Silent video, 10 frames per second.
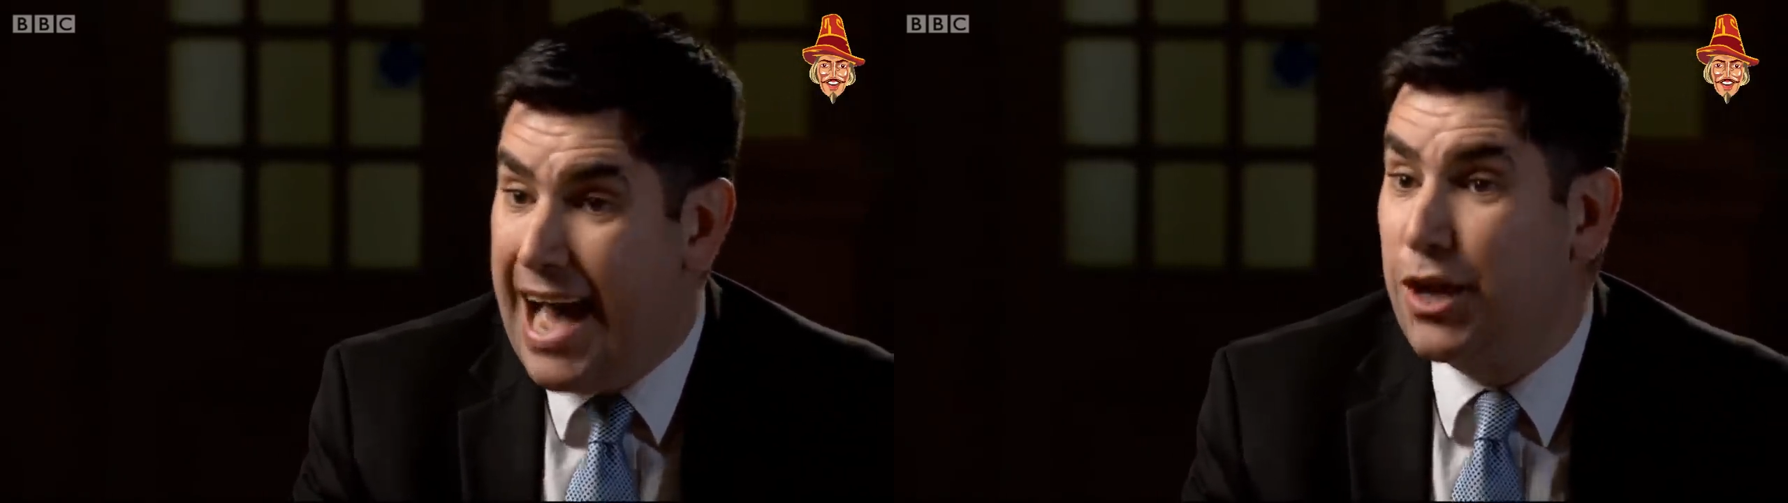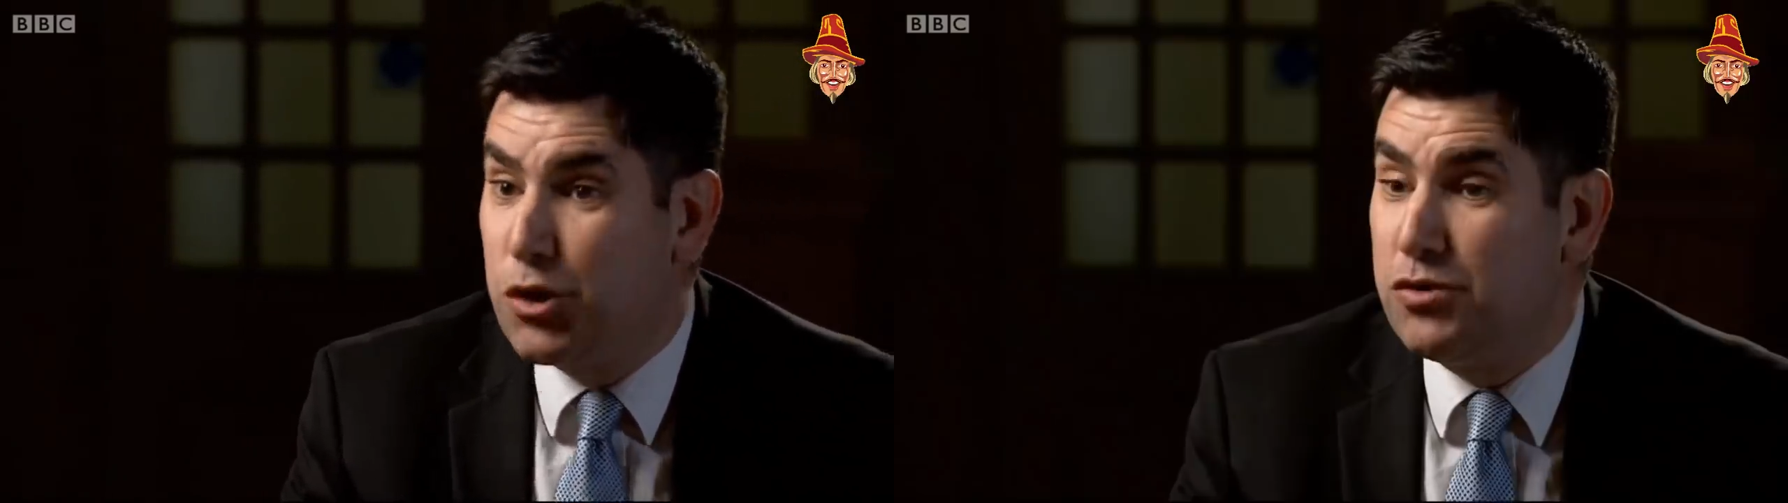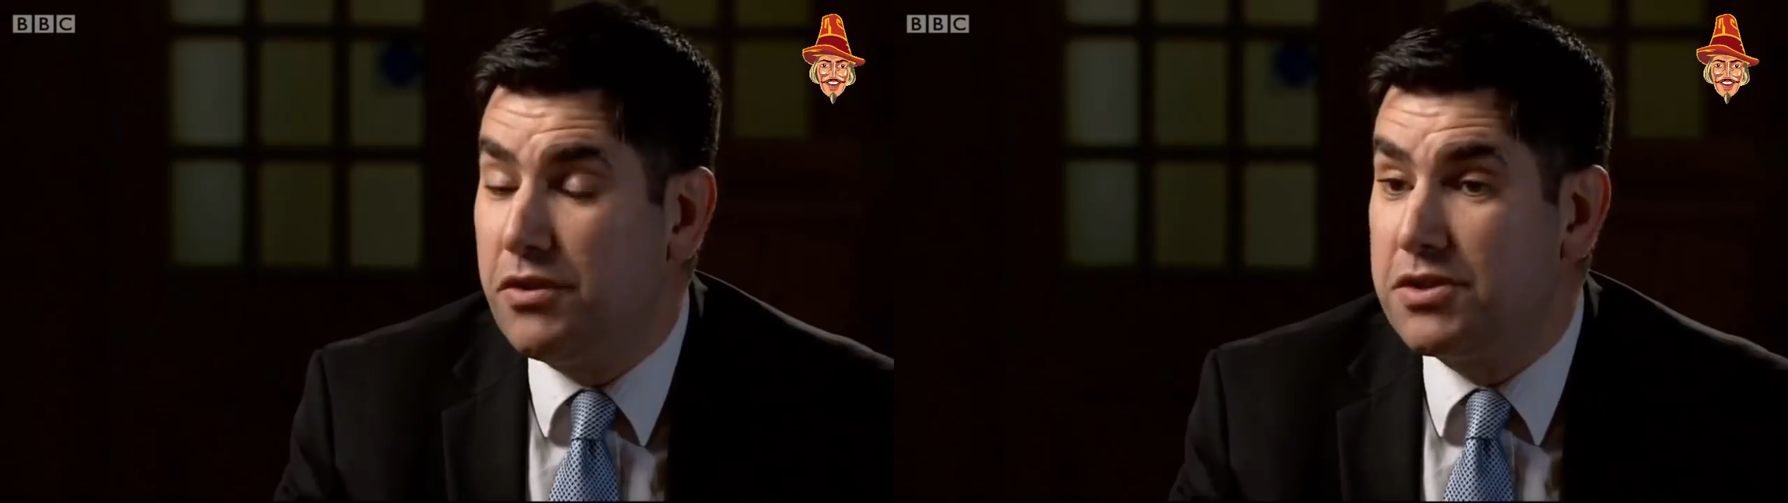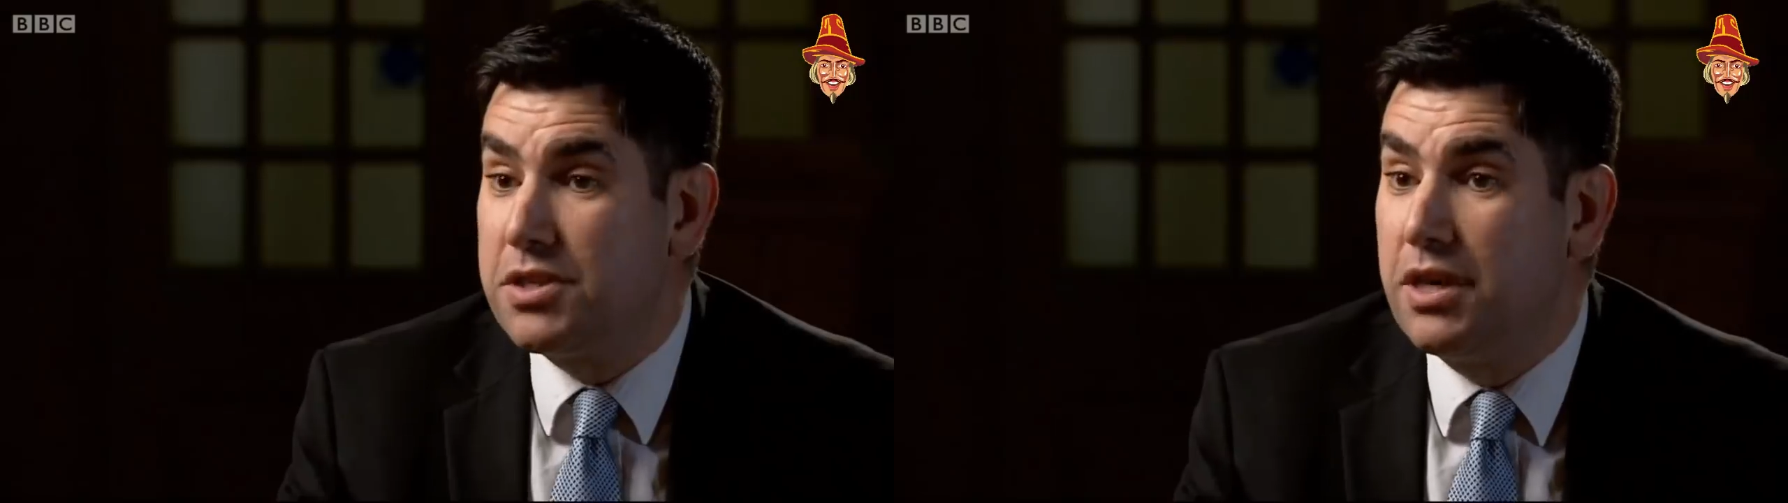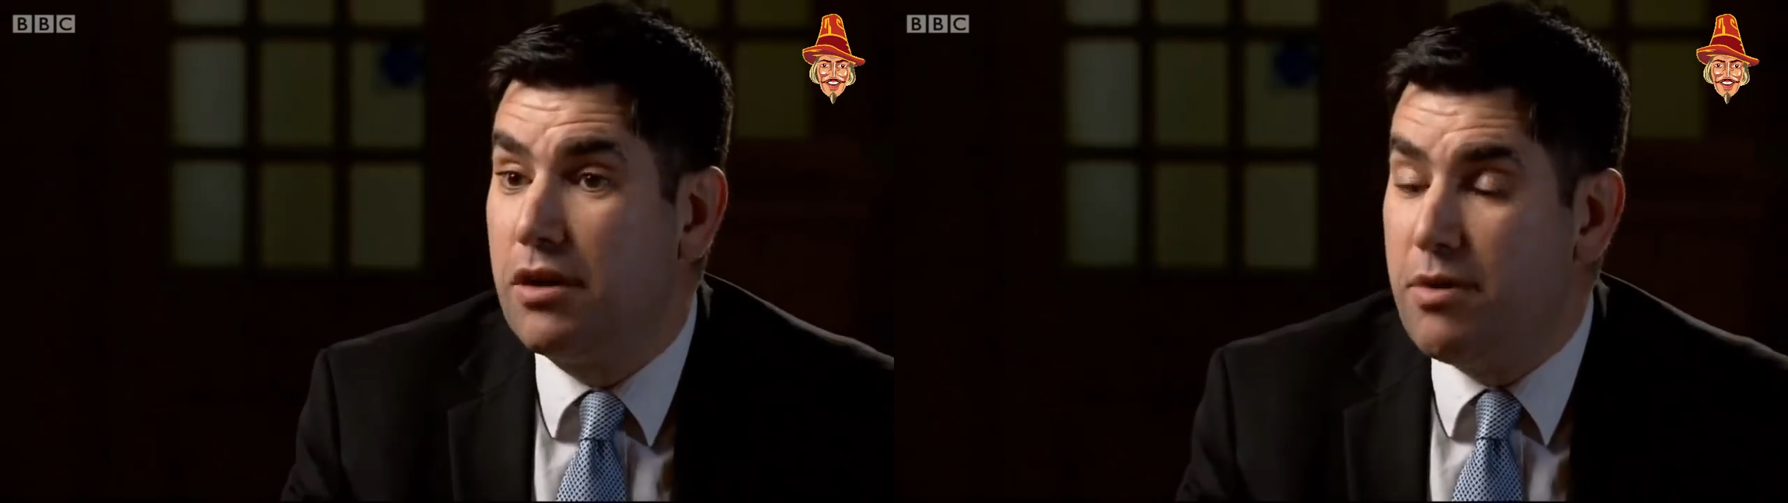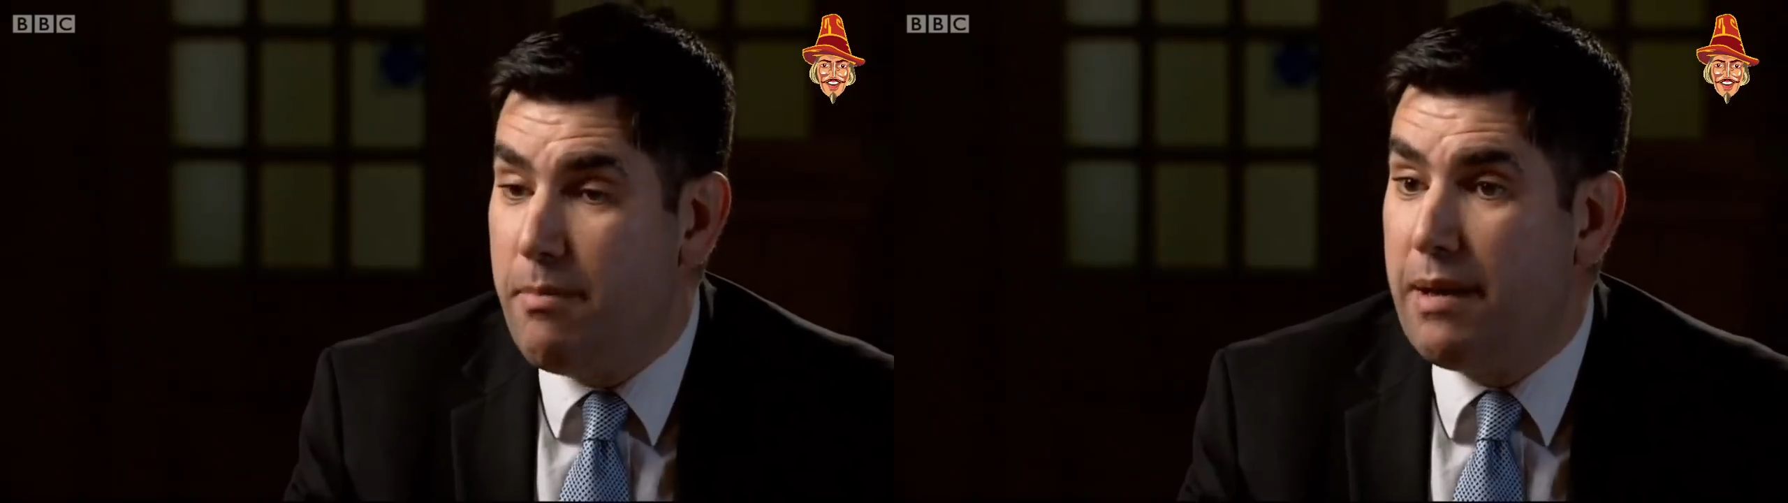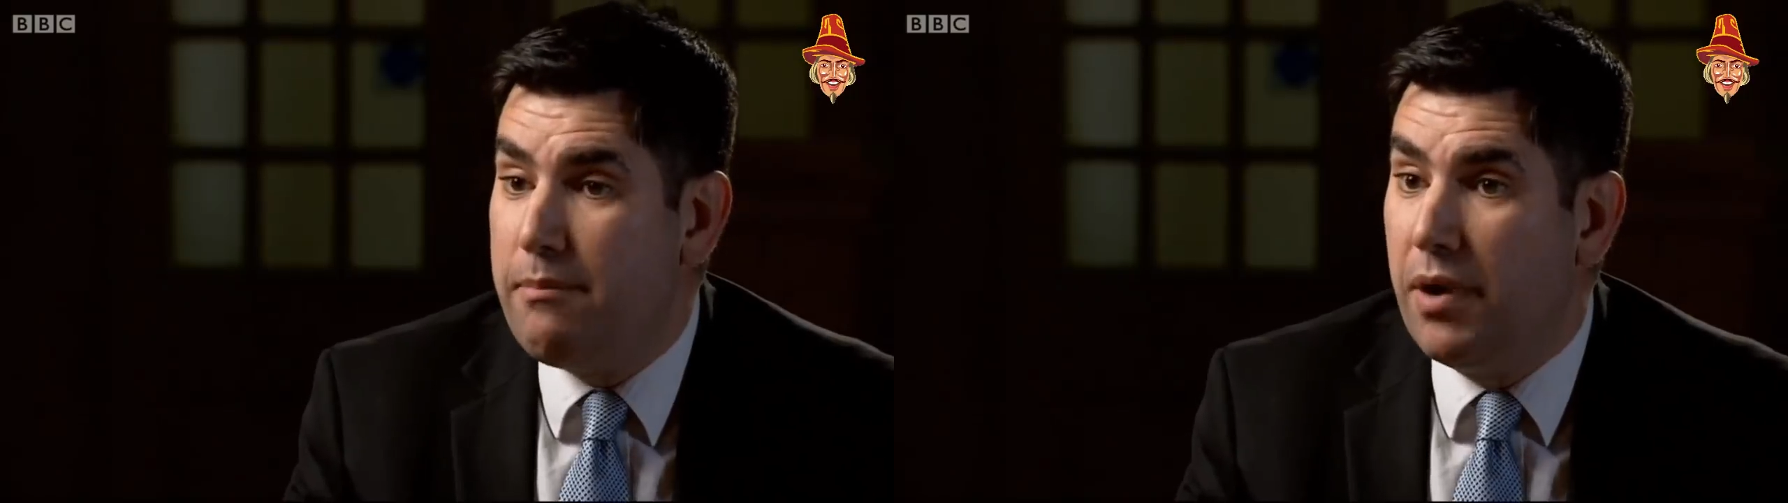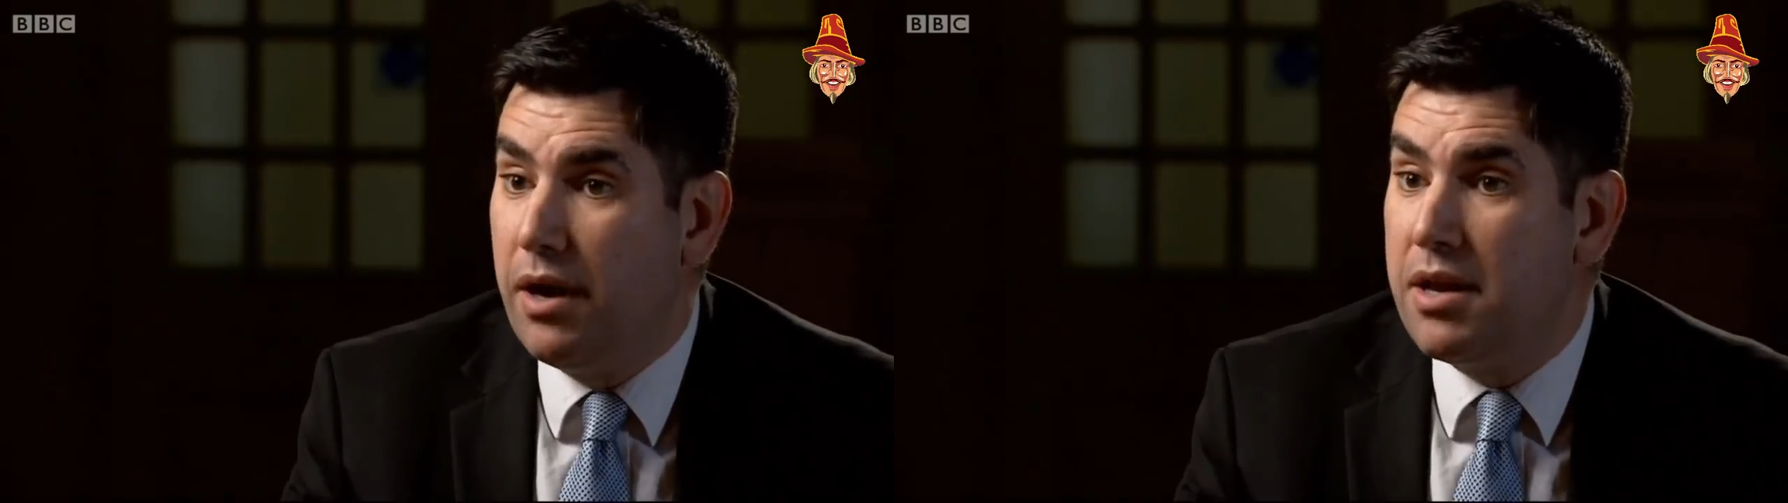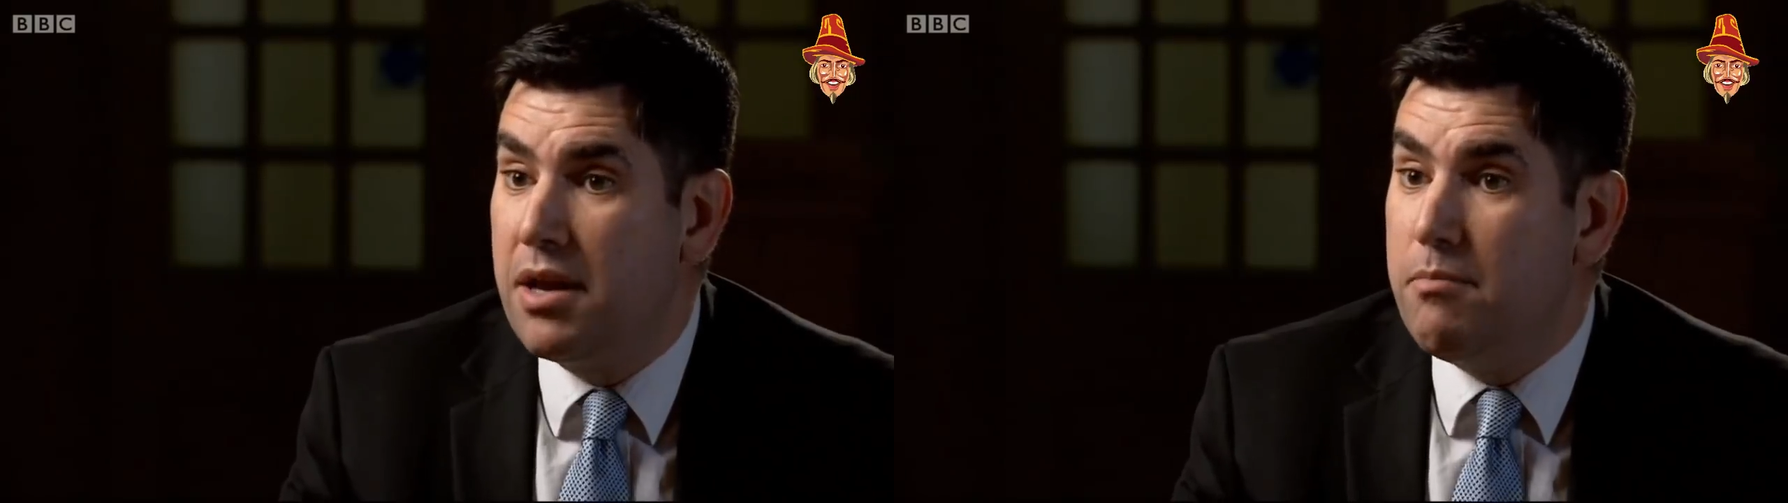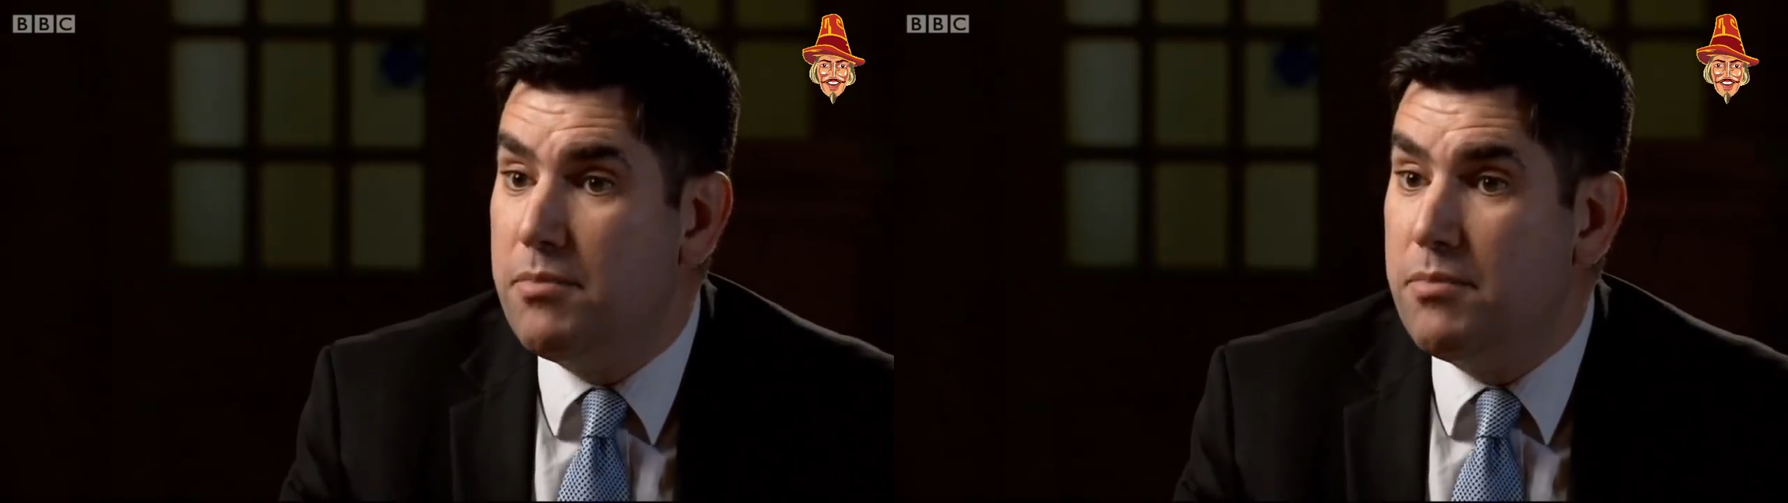I couldn't remember